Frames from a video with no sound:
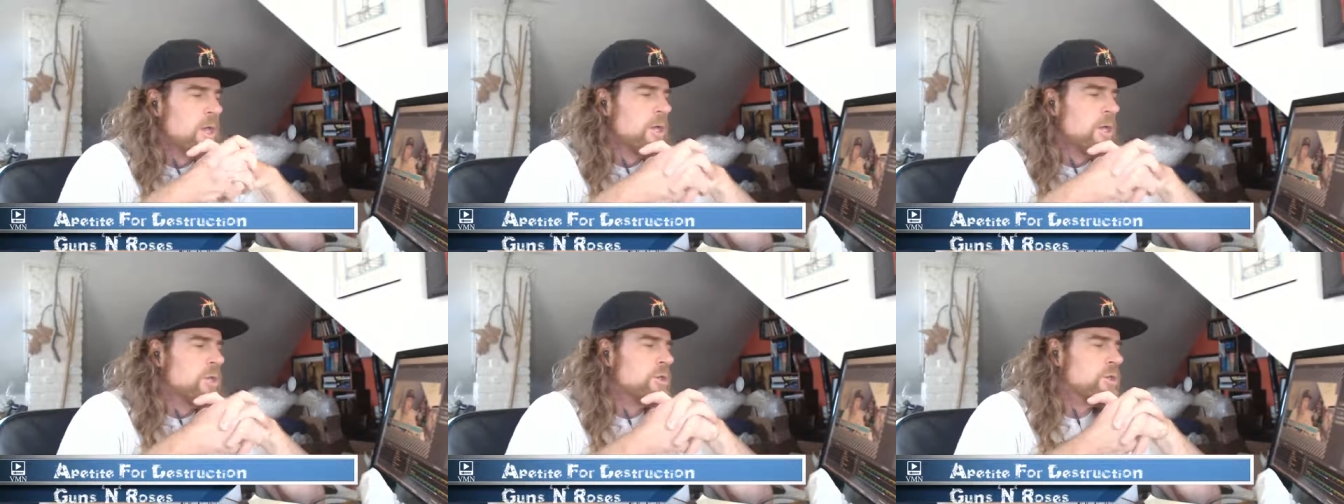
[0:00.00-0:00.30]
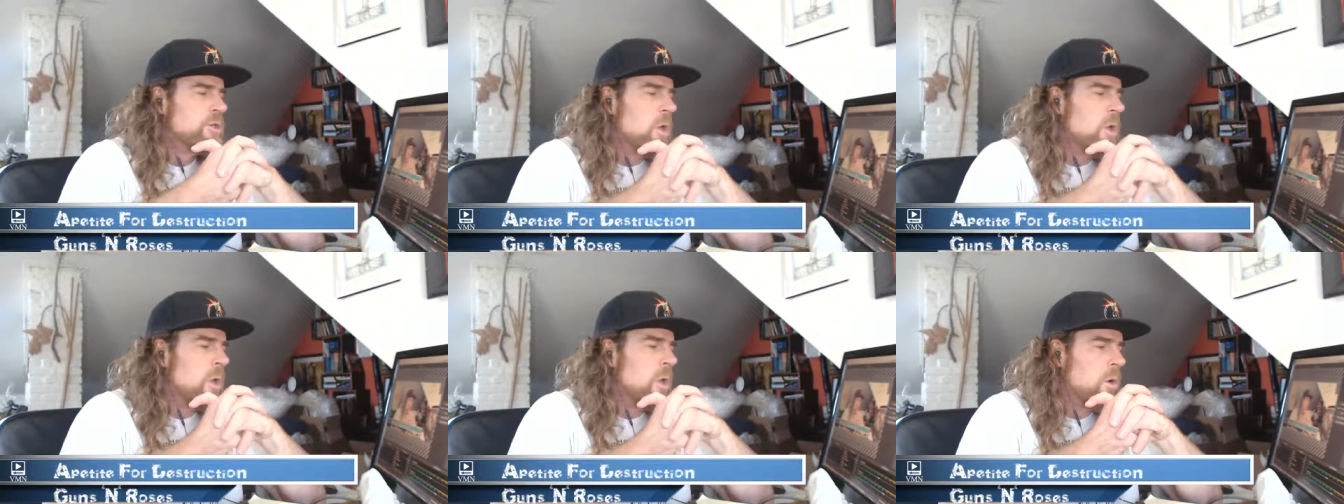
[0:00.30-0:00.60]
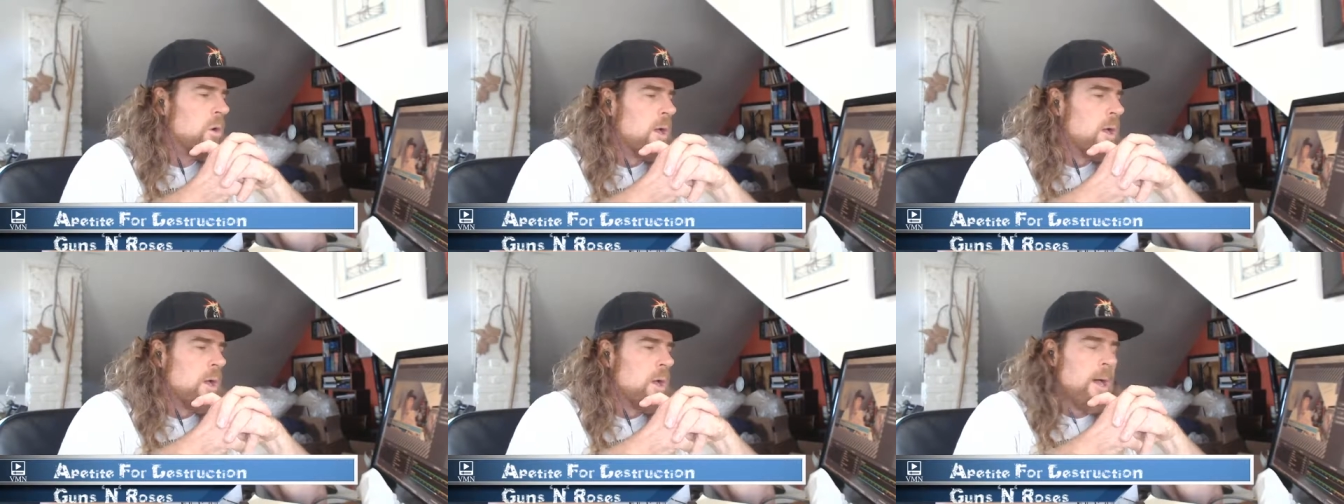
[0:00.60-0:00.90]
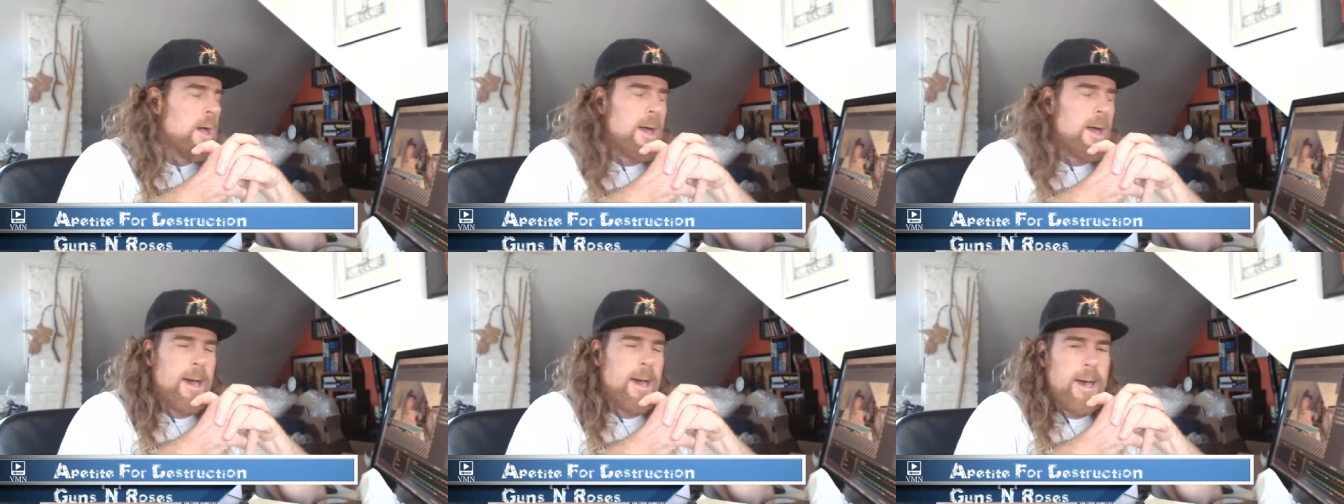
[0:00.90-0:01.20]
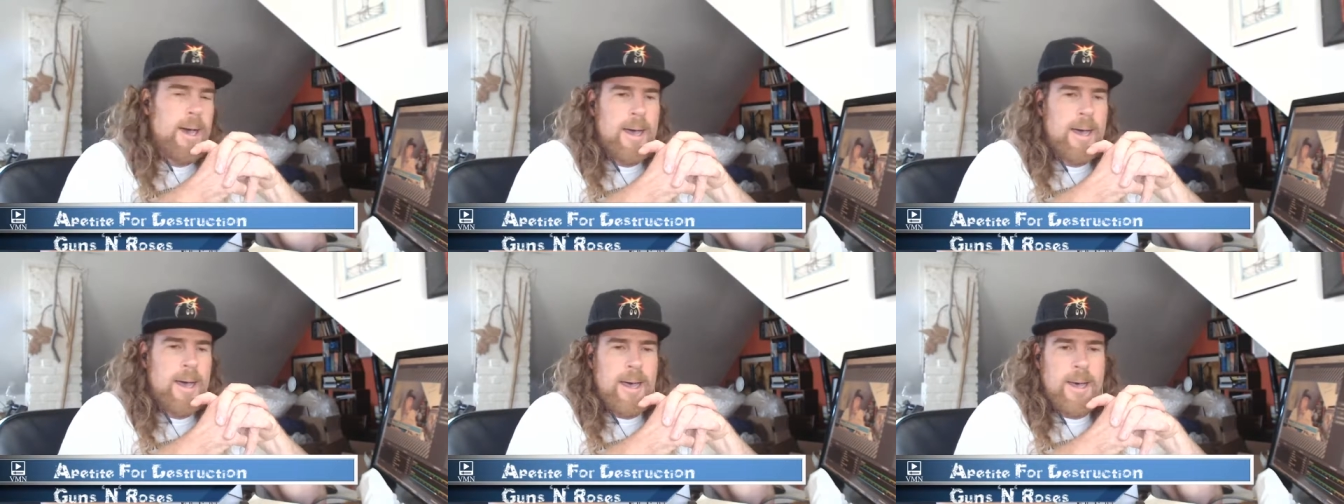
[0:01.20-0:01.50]
So,
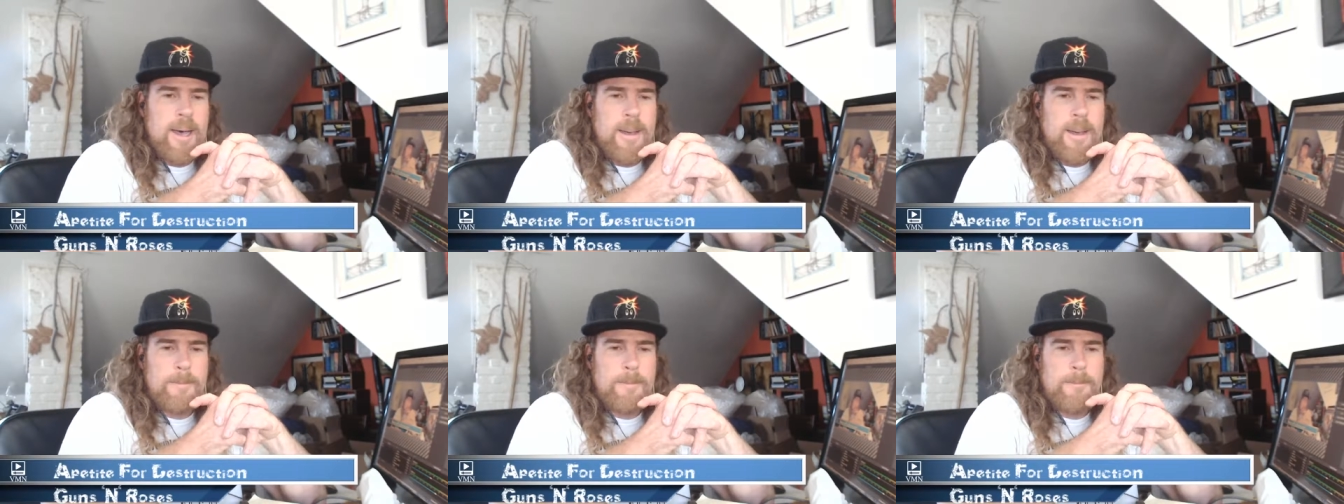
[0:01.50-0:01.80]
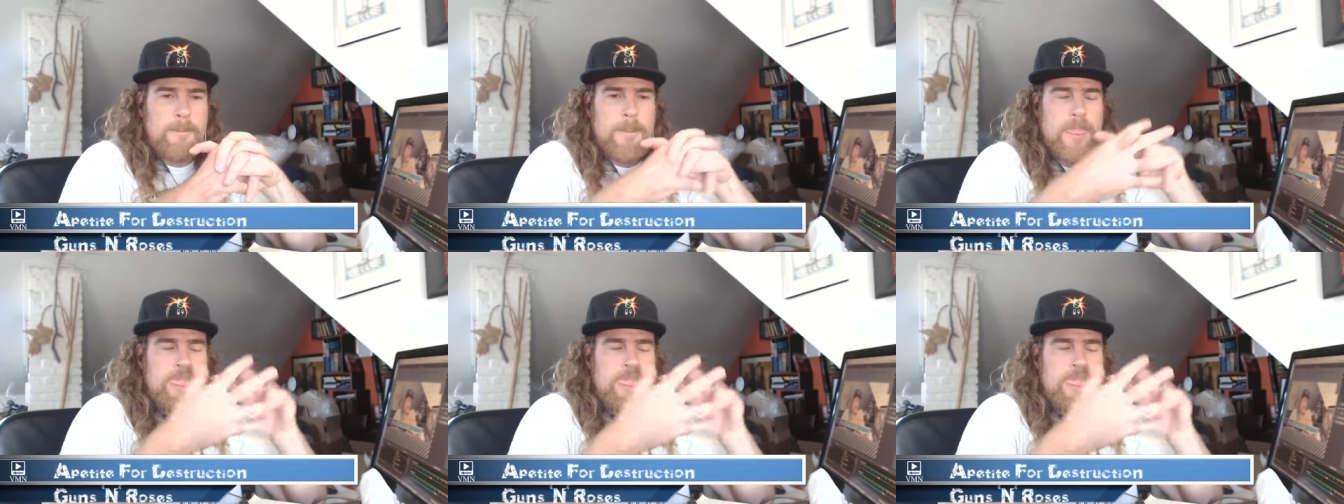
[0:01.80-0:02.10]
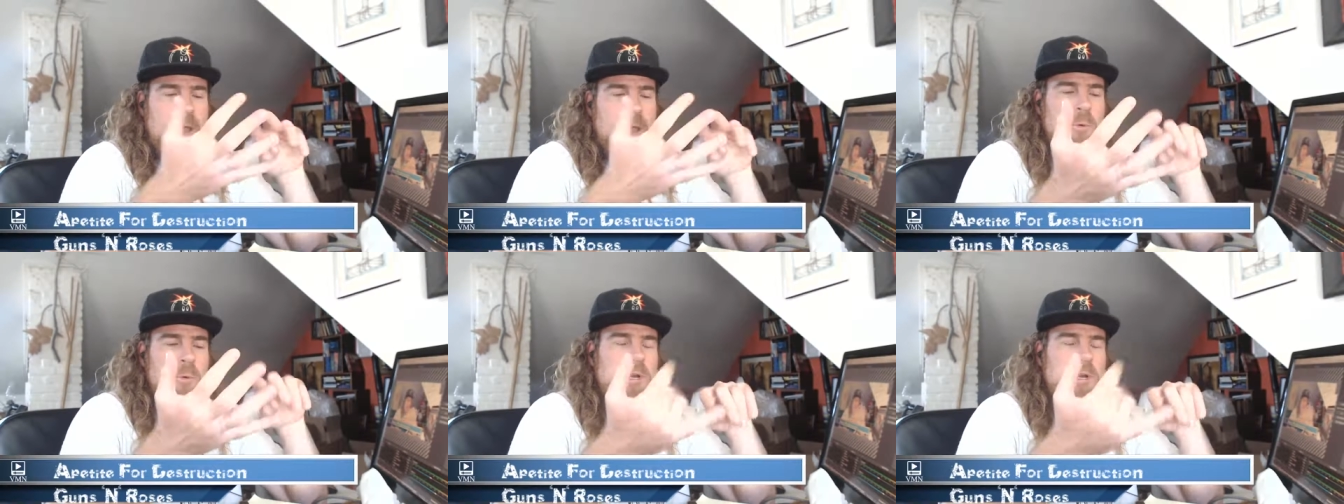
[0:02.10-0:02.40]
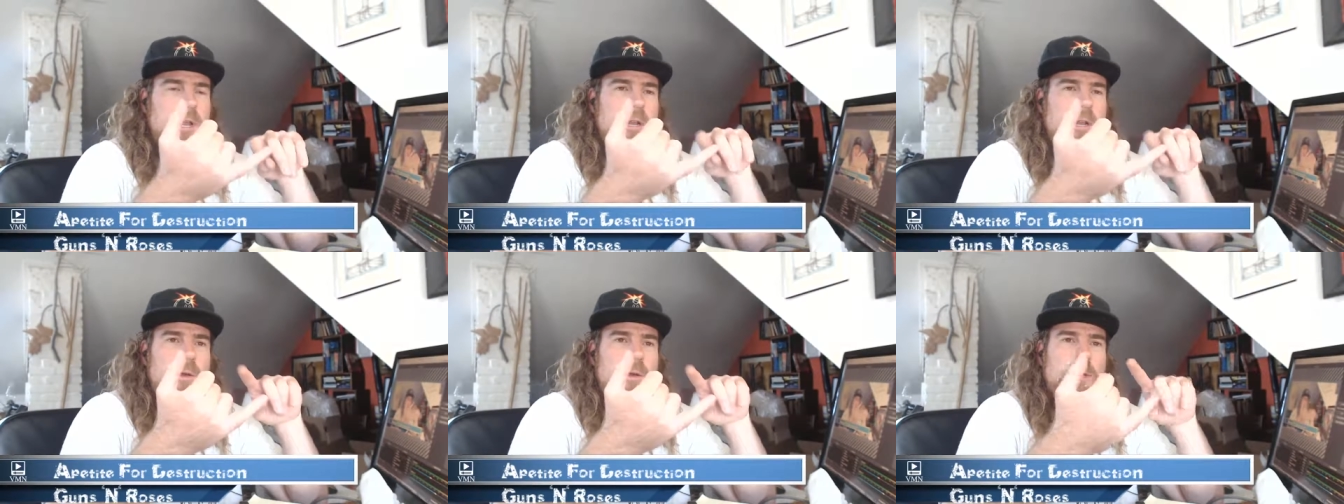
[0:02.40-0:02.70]
uh, yeah, what did I do?